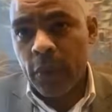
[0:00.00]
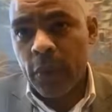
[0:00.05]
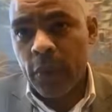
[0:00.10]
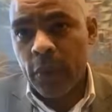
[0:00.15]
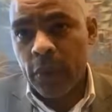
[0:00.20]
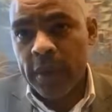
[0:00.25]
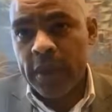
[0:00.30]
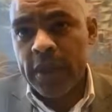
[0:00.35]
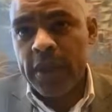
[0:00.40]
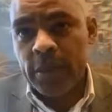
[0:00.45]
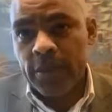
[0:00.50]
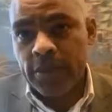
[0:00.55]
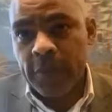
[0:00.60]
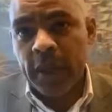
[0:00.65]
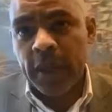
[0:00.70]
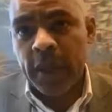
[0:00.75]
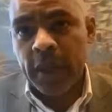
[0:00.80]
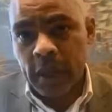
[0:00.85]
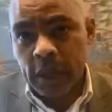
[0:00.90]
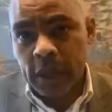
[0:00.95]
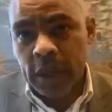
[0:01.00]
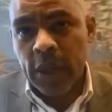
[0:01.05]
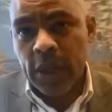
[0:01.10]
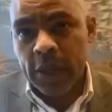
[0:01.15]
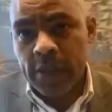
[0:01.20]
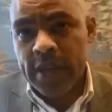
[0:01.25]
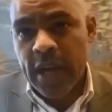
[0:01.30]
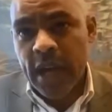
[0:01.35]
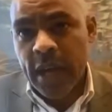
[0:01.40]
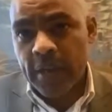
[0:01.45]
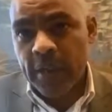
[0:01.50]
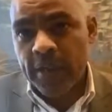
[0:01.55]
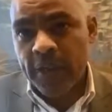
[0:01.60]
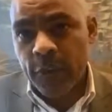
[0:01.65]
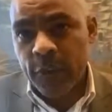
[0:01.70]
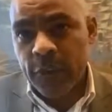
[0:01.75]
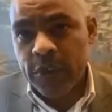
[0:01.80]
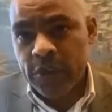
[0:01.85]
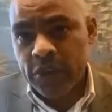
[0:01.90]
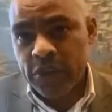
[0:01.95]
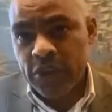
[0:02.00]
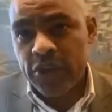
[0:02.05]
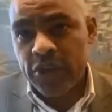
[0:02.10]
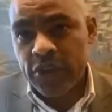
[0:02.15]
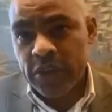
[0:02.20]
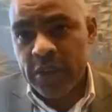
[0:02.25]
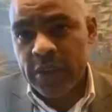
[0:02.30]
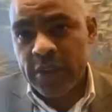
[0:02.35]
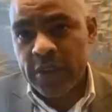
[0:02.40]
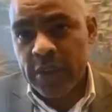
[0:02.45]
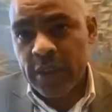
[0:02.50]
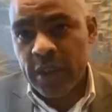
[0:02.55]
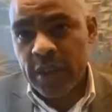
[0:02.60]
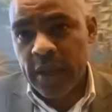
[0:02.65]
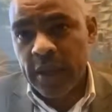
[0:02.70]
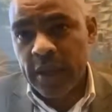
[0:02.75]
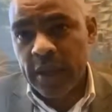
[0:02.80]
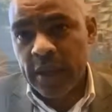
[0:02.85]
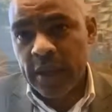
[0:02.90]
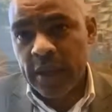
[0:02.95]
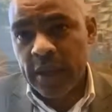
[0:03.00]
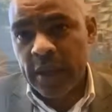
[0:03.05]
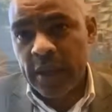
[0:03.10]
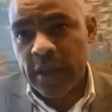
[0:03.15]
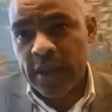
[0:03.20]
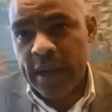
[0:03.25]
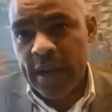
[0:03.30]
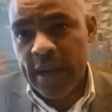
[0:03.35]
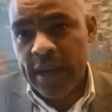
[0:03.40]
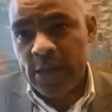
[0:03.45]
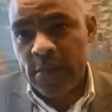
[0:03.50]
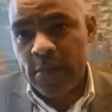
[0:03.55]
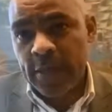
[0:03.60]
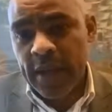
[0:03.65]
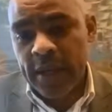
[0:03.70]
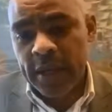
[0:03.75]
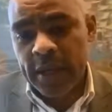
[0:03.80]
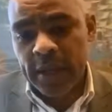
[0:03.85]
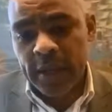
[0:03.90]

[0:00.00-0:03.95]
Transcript: will need to be looked at before a decision is like like that is made.